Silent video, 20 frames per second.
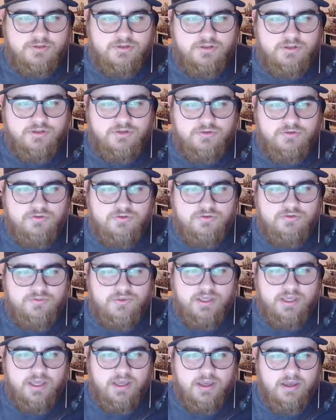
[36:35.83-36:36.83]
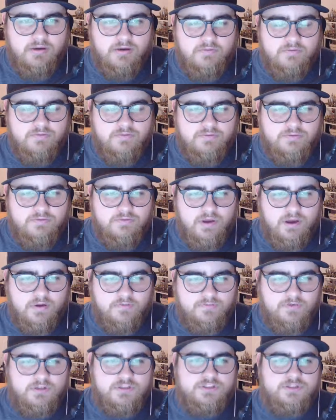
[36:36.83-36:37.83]
the news we have,
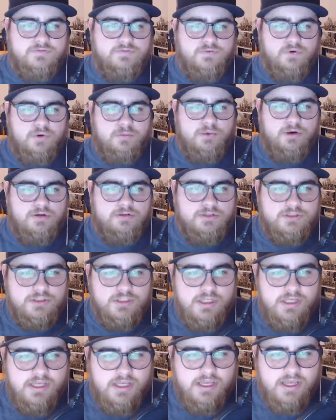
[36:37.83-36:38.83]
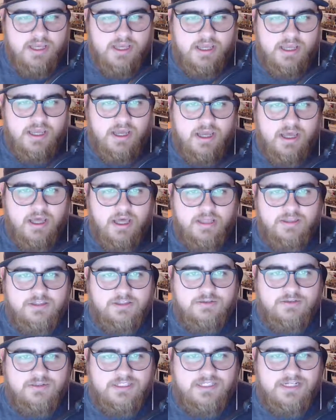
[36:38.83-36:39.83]
first and foremost,
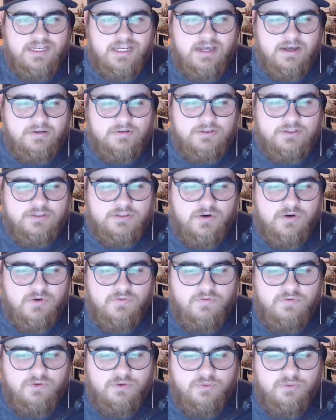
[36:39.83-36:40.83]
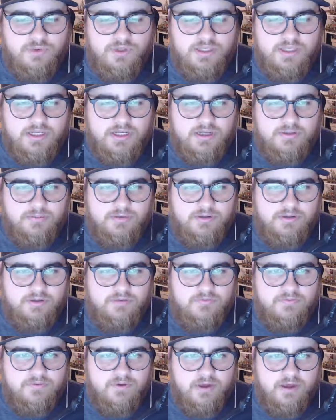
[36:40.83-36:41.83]
this was announced over the weekend, I
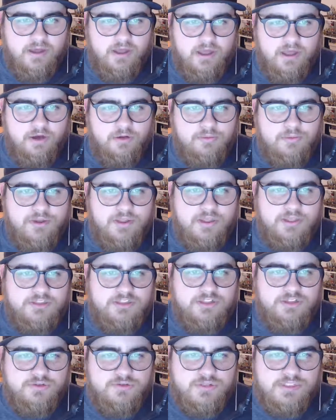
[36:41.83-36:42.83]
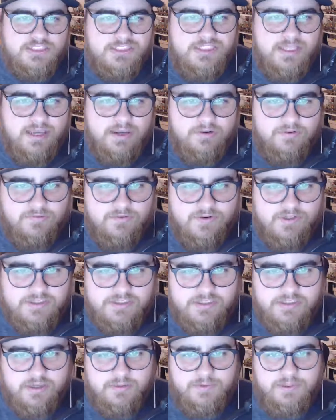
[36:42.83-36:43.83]
believe. Hellblade's newest sacrifice
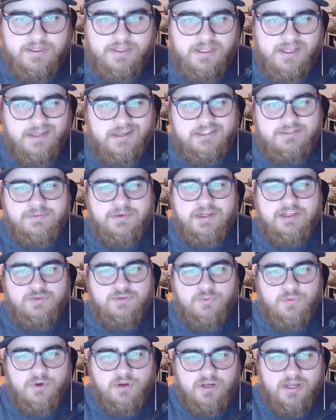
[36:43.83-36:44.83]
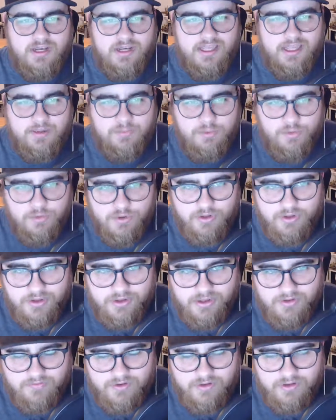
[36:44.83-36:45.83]
is coming to the Xbox One on April
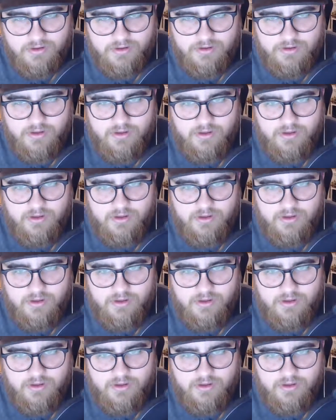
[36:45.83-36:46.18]
11th.